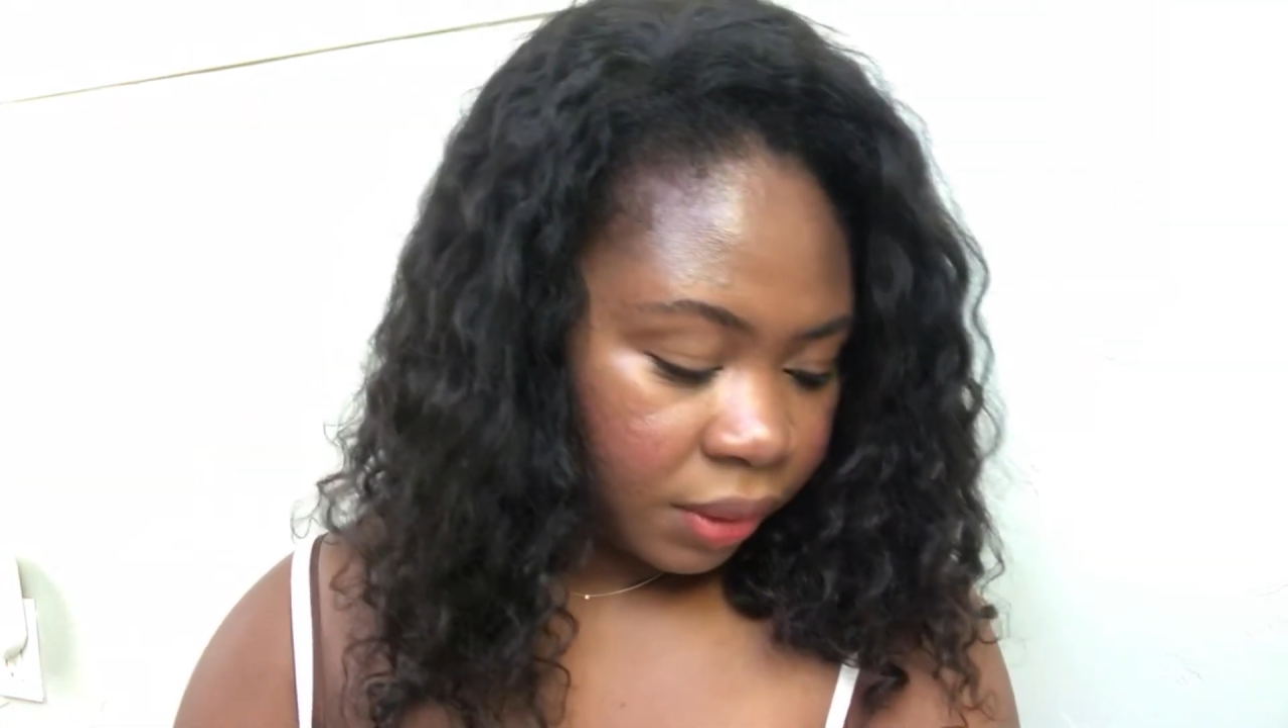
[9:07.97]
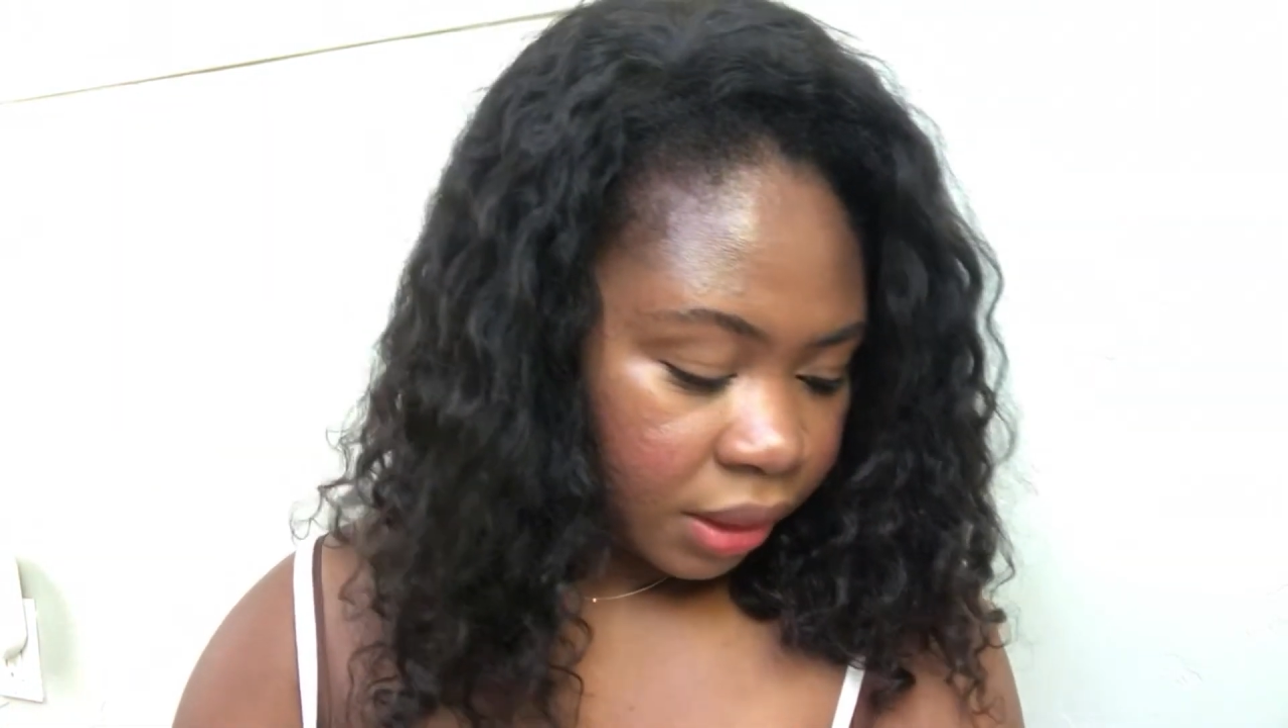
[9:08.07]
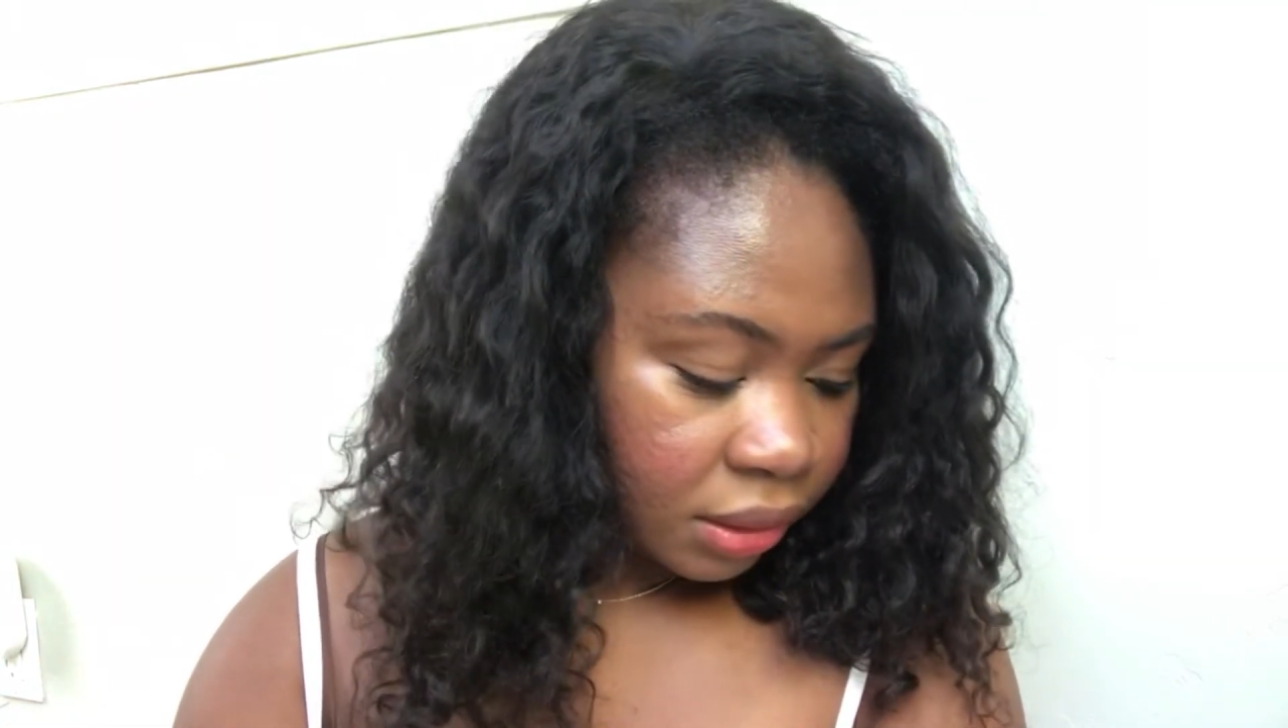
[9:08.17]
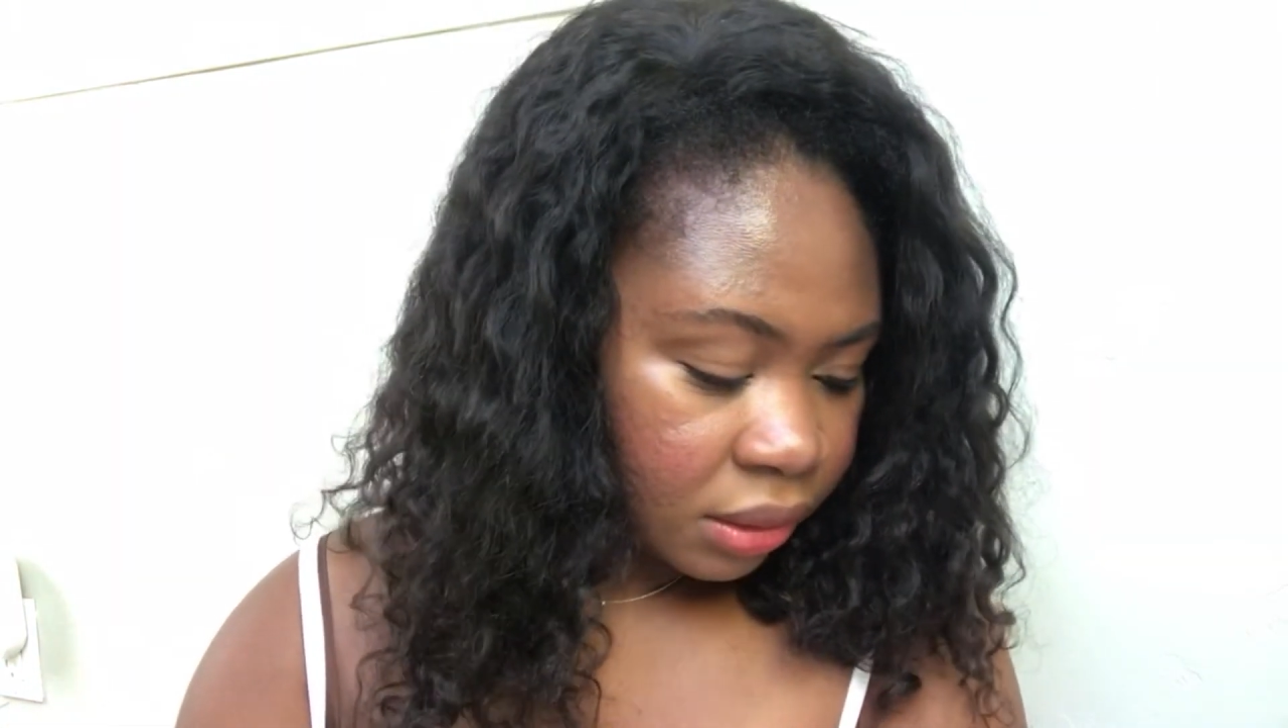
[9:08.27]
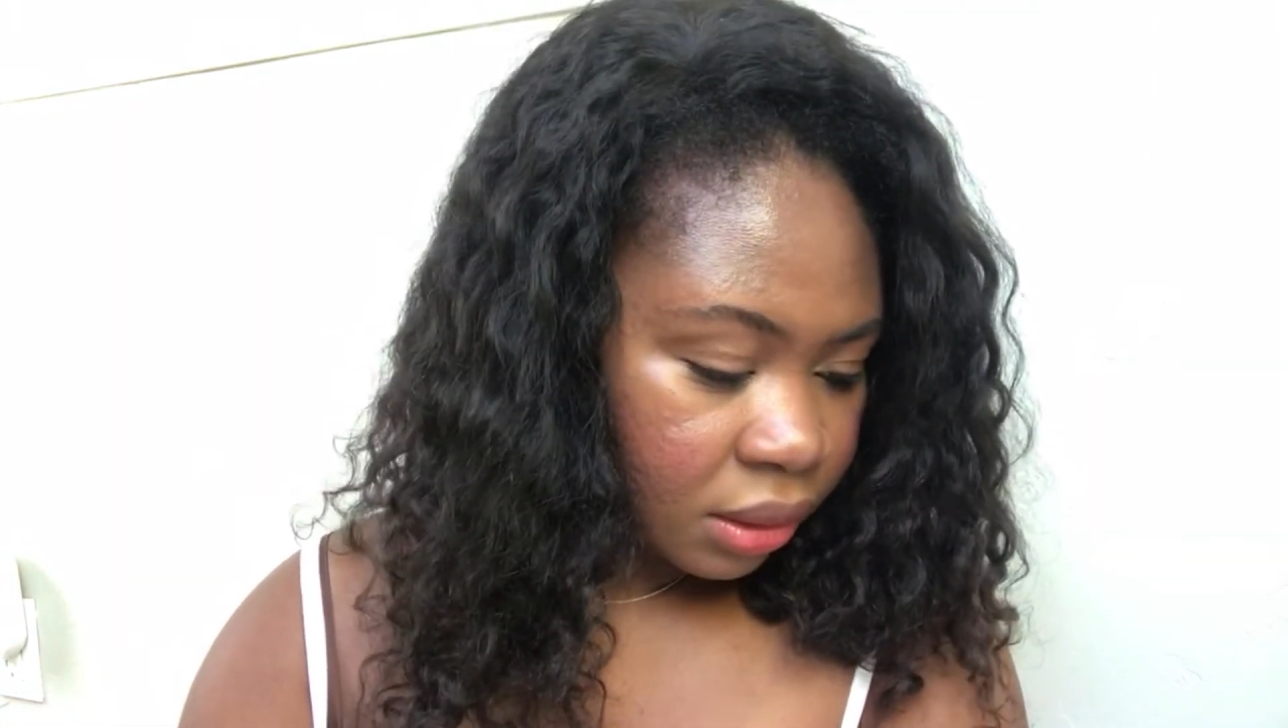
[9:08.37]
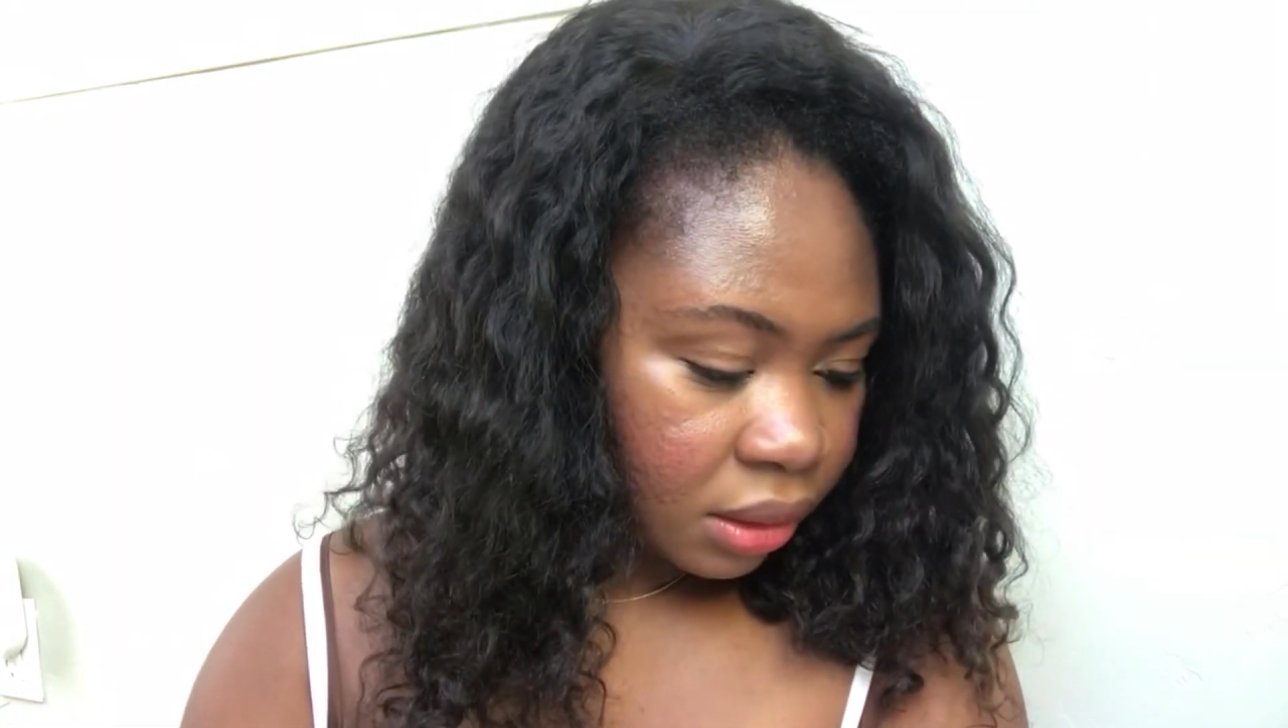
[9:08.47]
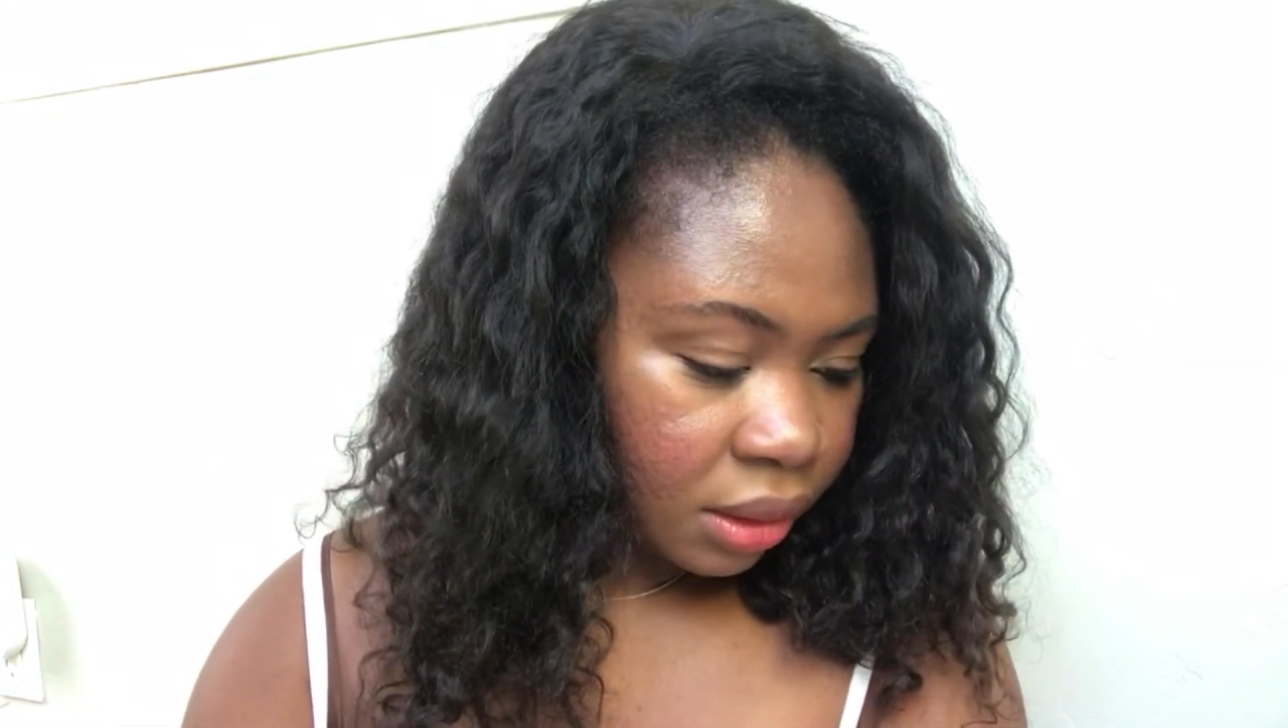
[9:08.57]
guys.